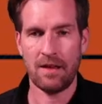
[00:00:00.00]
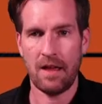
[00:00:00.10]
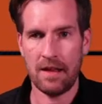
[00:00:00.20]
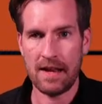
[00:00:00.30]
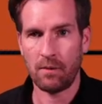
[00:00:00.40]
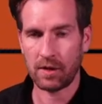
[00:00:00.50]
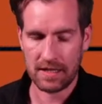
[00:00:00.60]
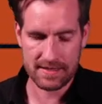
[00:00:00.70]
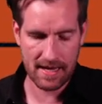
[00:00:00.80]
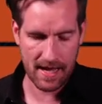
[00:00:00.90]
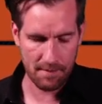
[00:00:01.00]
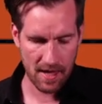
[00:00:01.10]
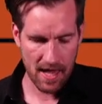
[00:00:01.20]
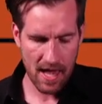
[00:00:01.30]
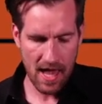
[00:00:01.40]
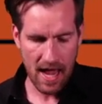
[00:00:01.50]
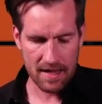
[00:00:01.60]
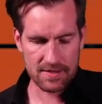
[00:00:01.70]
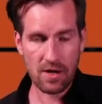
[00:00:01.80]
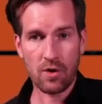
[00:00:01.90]
network is set up.
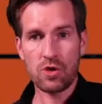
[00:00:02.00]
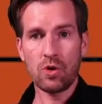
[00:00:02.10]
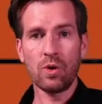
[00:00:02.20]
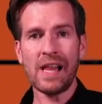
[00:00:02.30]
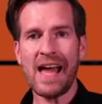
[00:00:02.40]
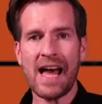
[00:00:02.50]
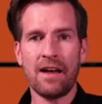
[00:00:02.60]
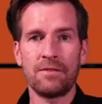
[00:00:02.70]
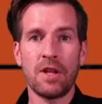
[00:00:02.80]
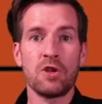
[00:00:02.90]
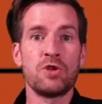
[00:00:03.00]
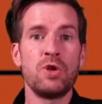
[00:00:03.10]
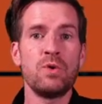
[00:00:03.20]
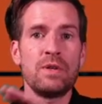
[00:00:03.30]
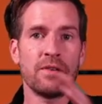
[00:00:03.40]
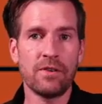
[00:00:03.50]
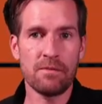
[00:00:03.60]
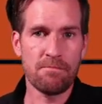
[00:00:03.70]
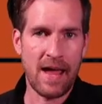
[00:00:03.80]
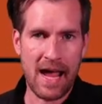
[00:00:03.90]
And so you will have two
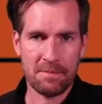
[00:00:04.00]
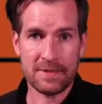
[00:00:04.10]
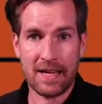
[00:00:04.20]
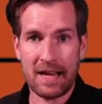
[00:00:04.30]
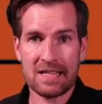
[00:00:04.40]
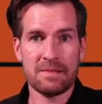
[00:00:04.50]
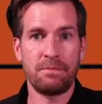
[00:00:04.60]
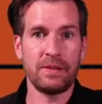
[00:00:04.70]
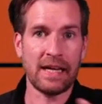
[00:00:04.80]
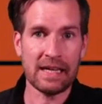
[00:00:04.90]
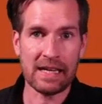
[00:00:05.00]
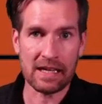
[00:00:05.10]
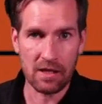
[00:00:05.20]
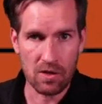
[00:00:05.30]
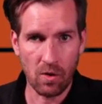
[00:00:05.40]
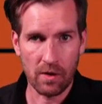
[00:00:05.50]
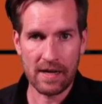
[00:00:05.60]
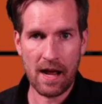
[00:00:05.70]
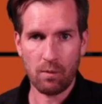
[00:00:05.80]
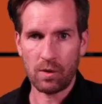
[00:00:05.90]
different maps explaining your
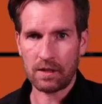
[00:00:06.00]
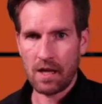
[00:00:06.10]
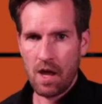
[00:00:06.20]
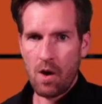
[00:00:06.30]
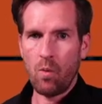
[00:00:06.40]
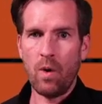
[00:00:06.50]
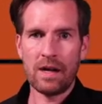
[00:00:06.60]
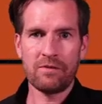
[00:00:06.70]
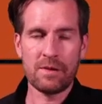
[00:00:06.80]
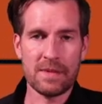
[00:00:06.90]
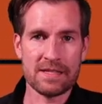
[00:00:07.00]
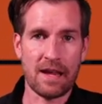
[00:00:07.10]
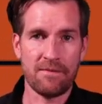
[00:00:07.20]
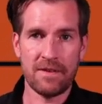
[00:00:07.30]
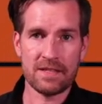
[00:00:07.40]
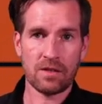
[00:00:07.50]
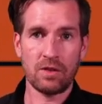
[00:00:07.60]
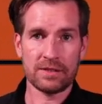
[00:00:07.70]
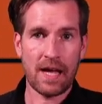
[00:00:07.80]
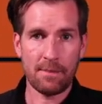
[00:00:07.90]
network. One of them is a
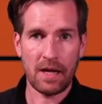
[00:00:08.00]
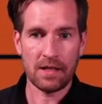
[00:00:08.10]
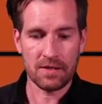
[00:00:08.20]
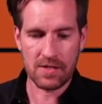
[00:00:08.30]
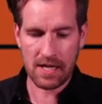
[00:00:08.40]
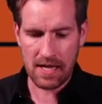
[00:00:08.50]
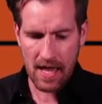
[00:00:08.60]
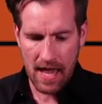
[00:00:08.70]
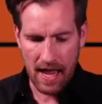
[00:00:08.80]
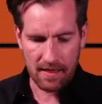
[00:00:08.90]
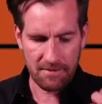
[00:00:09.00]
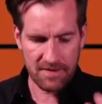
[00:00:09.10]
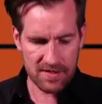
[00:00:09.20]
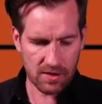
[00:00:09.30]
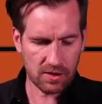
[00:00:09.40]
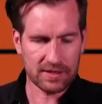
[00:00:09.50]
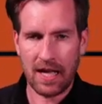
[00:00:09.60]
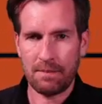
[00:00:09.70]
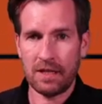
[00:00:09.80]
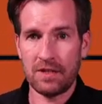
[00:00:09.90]
physical topology, and the physical
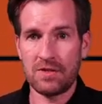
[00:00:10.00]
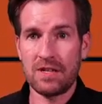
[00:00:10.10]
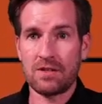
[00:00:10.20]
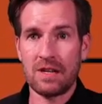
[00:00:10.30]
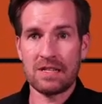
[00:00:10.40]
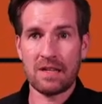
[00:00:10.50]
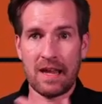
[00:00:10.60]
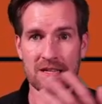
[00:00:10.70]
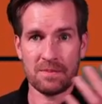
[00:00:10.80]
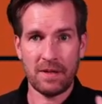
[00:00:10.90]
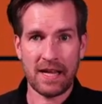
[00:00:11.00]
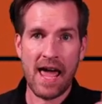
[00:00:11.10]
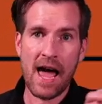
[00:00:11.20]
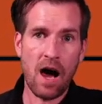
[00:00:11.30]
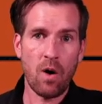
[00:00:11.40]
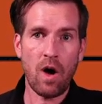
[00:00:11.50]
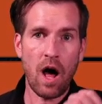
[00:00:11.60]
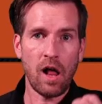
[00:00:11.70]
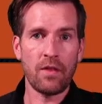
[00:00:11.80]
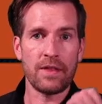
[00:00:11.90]
topology is going to explain how
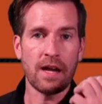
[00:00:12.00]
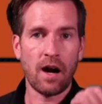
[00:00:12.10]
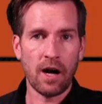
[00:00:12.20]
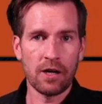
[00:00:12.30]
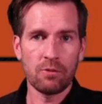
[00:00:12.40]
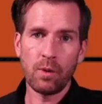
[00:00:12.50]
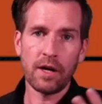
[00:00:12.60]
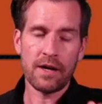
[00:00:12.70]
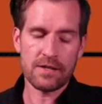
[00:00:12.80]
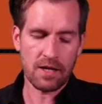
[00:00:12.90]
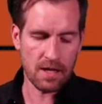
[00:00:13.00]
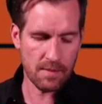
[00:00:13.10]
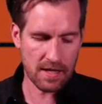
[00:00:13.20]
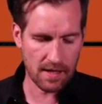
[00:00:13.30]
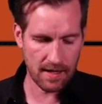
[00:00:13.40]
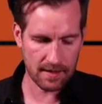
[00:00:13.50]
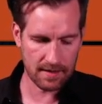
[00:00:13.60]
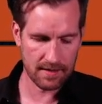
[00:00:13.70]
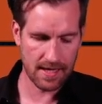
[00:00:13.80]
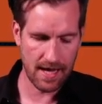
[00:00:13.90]
all the hardware is going to be
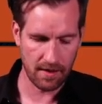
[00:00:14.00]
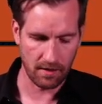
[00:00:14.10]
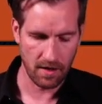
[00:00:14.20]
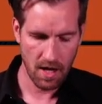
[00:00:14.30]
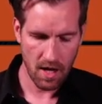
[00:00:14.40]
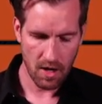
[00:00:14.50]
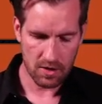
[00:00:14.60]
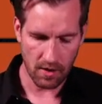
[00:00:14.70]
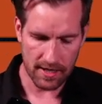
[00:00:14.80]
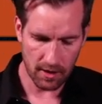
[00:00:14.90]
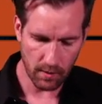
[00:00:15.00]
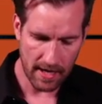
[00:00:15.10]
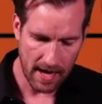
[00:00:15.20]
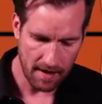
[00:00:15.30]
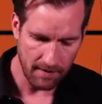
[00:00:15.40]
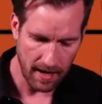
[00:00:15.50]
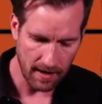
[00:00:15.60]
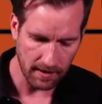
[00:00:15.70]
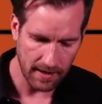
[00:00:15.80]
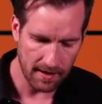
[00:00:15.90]
connected together. So here we have
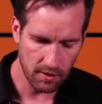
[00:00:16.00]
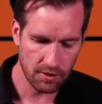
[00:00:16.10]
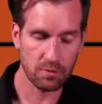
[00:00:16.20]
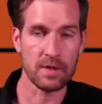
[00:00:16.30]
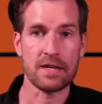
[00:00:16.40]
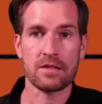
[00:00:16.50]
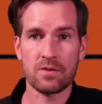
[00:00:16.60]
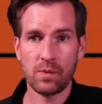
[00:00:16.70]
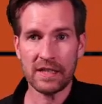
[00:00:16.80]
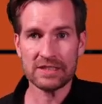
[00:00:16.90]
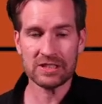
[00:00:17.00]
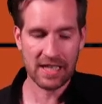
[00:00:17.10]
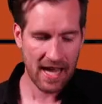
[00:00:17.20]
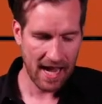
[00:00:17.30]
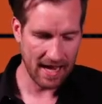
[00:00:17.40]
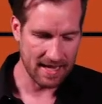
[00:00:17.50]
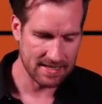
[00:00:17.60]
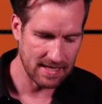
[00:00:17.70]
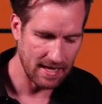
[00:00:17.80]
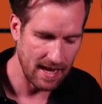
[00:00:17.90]
a layer 3 switch, and
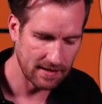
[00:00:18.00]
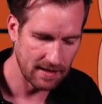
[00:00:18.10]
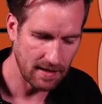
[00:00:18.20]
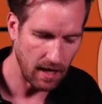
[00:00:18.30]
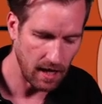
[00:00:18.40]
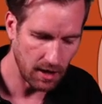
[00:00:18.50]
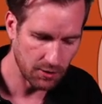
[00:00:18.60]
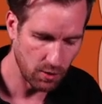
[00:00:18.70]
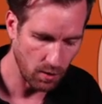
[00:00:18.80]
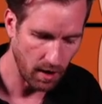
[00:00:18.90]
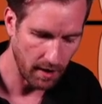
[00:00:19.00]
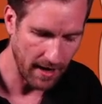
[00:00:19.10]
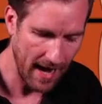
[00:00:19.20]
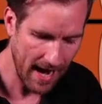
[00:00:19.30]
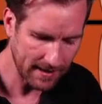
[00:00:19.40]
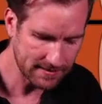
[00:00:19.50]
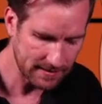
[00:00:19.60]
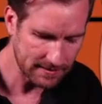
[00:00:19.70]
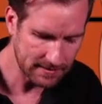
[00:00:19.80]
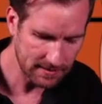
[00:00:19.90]
it's connected all to our
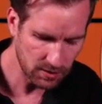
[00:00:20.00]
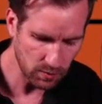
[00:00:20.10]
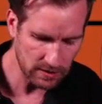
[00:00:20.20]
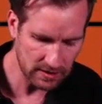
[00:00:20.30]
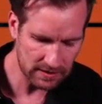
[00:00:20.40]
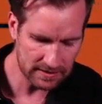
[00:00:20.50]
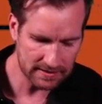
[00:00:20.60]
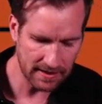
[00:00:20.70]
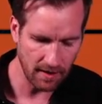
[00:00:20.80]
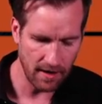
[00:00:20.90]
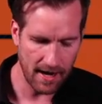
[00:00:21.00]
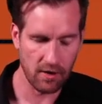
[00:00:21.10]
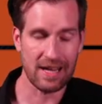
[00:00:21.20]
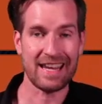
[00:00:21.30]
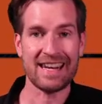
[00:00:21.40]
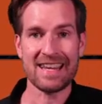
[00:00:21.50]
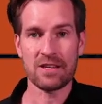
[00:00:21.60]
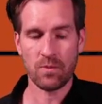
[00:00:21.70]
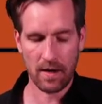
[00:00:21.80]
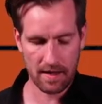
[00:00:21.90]
access switches that are out in
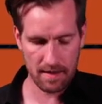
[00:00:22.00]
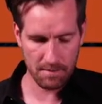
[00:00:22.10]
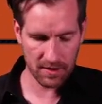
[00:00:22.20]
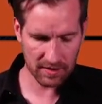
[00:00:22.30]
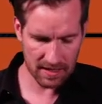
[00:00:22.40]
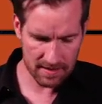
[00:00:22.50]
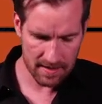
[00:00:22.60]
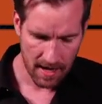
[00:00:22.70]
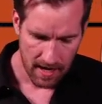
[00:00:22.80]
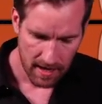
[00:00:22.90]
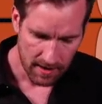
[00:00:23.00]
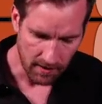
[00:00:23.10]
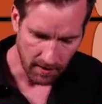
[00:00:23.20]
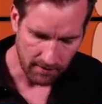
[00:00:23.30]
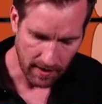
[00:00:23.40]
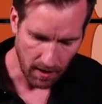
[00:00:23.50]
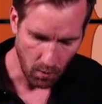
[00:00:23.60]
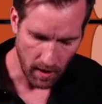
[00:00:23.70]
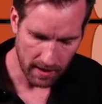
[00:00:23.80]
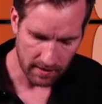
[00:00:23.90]
each one of the buildings. Here I've got a
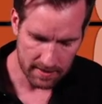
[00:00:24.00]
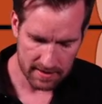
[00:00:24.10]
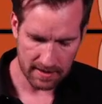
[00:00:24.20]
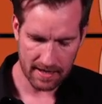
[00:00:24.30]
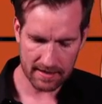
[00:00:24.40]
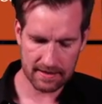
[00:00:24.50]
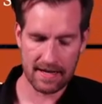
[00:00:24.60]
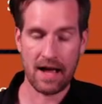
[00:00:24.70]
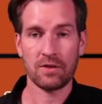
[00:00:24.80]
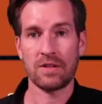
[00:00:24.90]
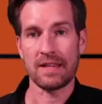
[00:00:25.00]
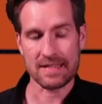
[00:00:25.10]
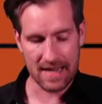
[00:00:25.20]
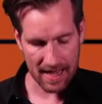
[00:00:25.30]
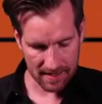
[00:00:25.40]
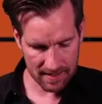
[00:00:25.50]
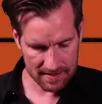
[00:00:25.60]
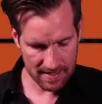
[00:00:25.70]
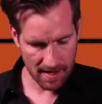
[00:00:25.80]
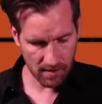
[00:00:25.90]
wireless connected out to this
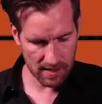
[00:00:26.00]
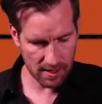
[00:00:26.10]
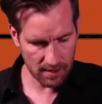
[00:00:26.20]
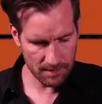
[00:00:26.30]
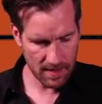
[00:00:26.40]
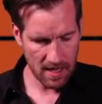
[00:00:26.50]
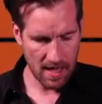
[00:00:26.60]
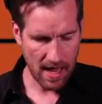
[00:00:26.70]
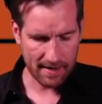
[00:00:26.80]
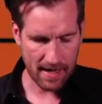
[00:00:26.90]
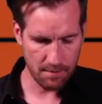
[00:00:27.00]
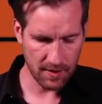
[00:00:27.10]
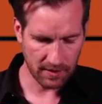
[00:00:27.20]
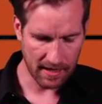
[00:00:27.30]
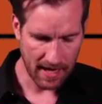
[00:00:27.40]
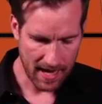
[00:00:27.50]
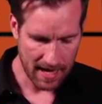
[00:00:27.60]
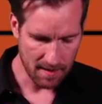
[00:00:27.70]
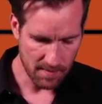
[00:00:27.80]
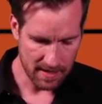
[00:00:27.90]
annex out here. I got building
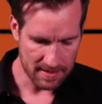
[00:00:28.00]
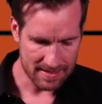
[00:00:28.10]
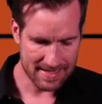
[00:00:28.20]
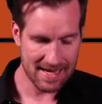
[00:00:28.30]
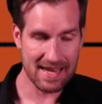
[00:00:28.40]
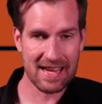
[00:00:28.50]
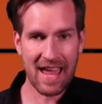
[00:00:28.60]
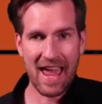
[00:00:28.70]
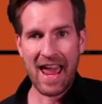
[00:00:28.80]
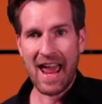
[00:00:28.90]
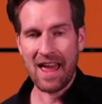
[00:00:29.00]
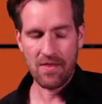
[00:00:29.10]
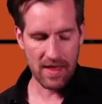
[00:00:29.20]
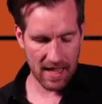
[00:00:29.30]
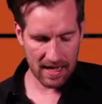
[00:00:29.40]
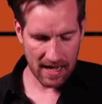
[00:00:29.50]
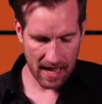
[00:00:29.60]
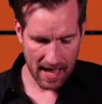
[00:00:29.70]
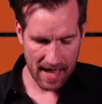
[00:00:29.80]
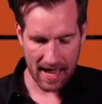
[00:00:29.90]
A, B, and C, and then
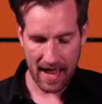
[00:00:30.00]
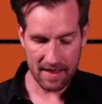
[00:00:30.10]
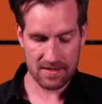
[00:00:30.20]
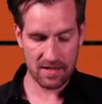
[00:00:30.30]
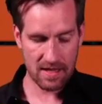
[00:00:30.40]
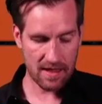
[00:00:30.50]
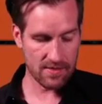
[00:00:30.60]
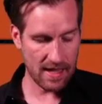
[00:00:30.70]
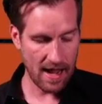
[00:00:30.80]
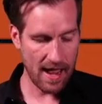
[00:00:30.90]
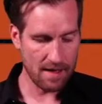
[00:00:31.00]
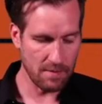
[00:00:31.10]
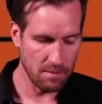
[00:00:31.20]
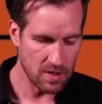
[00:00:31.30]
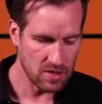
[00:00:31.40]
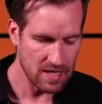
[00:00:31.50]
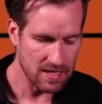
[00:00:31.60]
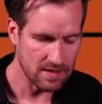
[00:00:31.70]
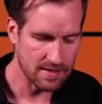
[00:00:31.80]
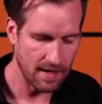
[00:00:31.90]
I have my
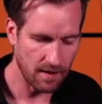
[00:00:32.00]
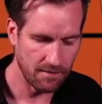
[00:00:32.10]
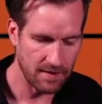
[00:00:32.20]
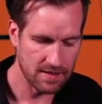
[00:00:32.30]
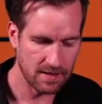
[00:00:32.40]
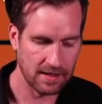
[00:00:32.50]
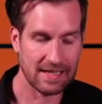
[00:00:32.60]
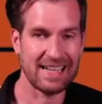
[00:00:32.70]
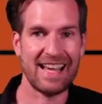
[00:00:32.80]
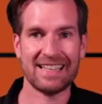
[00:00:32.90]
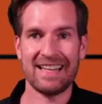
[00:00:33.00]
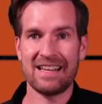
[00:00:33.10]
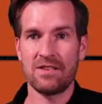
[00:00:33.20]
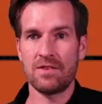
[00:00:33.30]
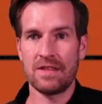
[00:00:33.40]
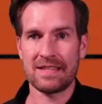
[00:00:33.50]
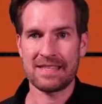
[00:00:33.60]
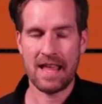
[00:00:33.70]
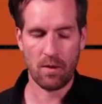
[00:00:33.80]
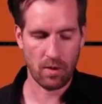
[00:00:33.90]
machines that are physically connected into this
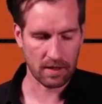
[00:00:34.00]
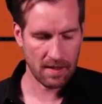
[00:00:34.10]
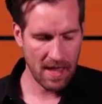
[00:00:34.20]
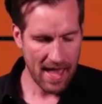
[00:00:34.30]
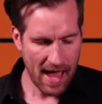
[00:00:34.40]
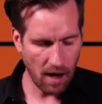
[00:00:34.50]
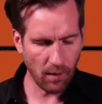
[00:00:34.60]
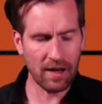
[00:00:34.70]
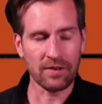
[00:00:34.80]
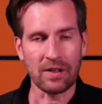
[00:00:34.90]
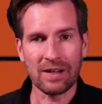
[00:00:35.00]
network. However,